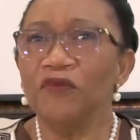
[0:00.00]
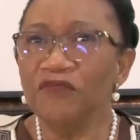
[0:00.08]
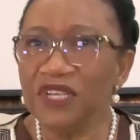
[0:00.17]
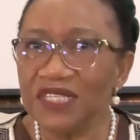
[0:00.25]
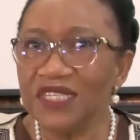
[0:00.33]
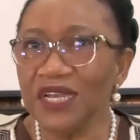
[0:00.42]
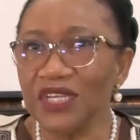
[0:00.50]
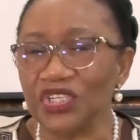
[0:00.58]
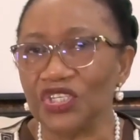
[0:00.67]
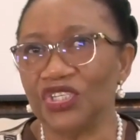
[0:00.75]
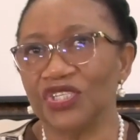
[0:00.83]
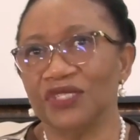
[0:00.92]

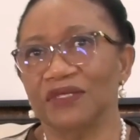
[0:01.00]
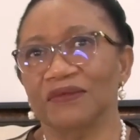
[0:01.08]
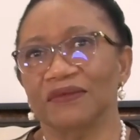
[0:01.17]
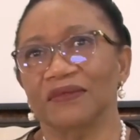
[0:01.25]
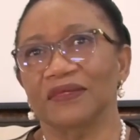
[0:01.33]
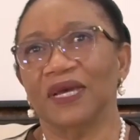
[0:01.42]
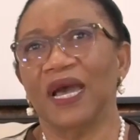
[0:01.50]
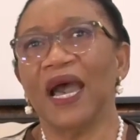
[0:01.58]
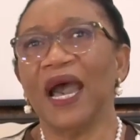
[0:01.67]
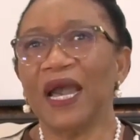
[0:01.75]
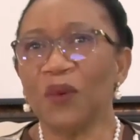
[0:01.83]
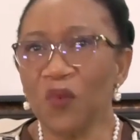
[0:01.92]
research,
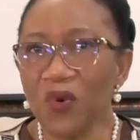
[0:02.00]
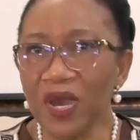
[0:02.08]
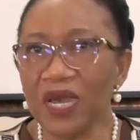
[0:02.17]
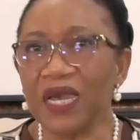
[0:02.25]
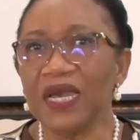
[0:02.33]
her work,